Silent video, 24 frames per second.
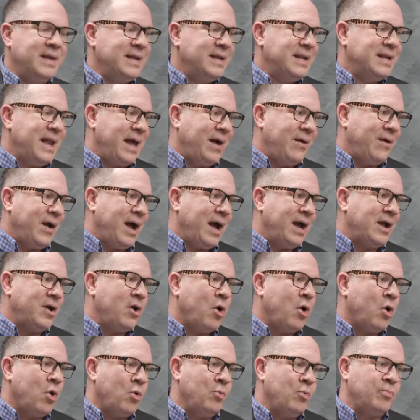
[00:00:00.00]
Now, I
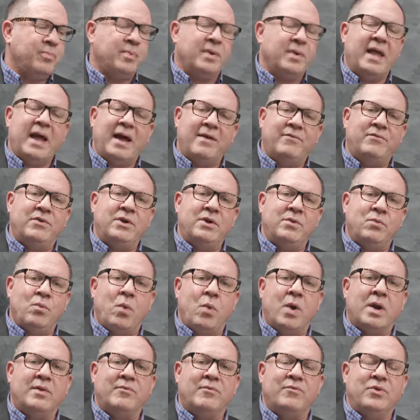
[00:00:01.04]
hope every
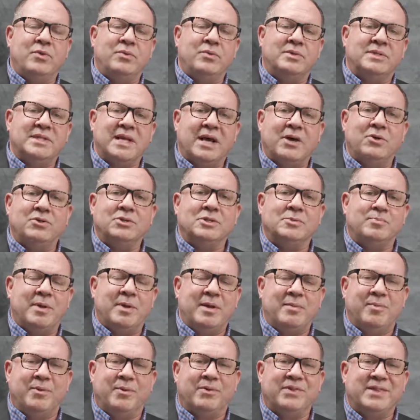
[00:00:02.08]
one of you tells
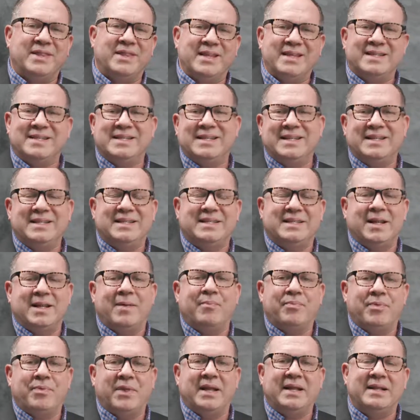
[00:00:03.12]
people this is
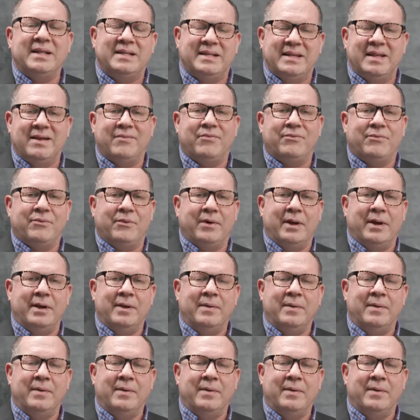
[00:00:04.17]
something different.